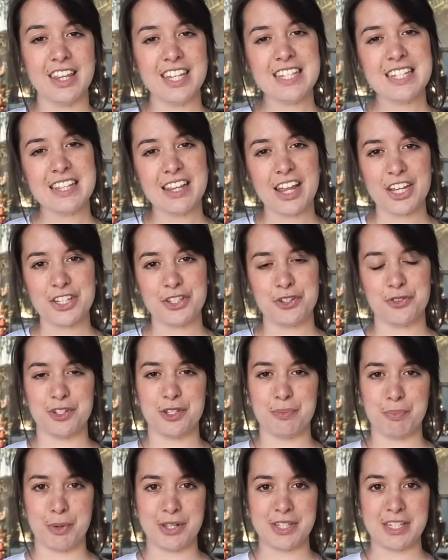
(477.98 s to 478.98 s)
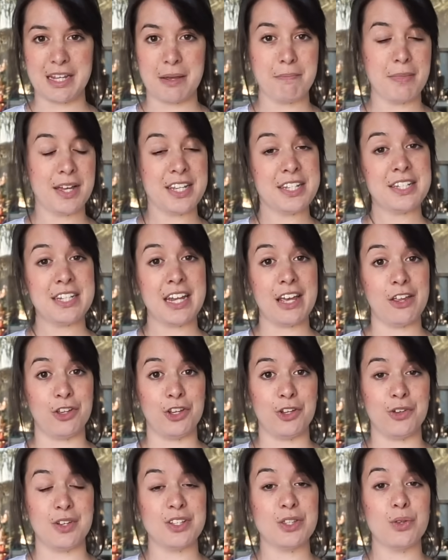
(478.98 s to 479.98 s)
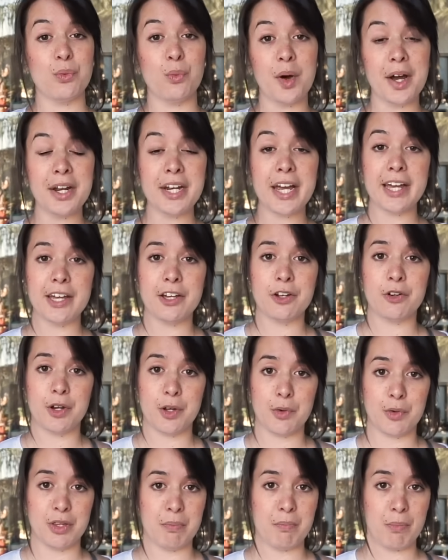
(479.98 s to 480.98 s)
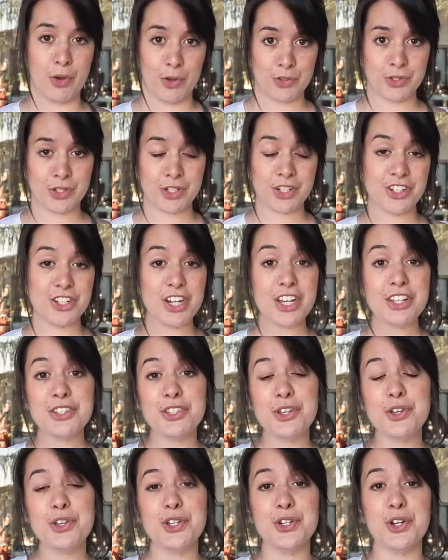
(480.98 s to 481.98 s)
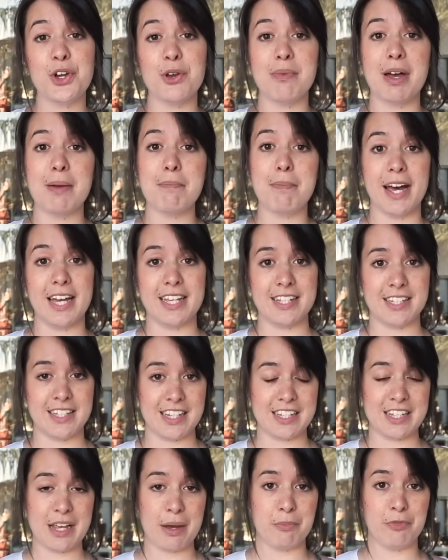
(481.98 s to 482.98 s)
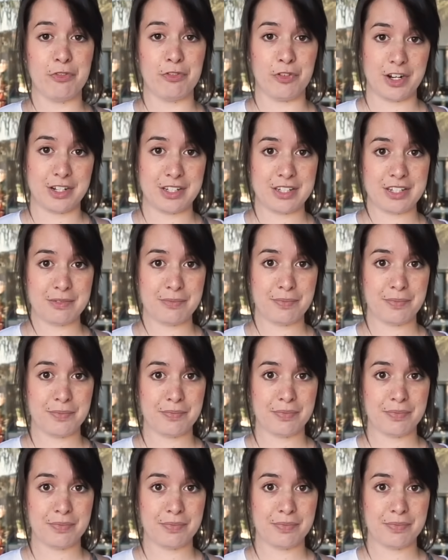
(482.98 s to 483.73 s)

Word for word: This last response, I must tell you, is the one I agree with most, just so you know my biases up front.